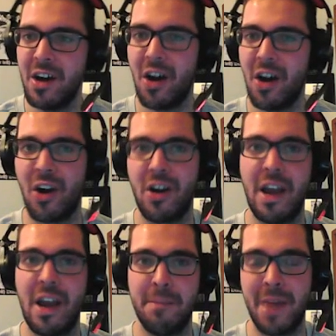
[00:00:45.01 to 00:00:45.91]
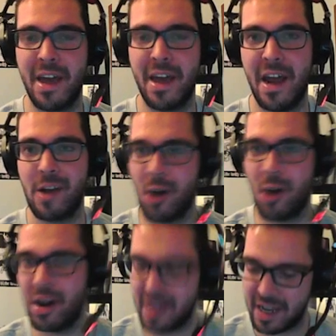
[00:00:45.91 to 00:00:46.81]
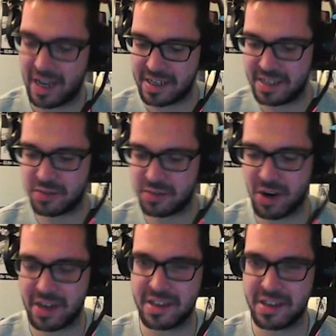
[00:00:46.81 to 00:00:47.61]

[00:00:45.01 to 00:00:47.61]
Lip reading: our Mega Aggron, and he's rocking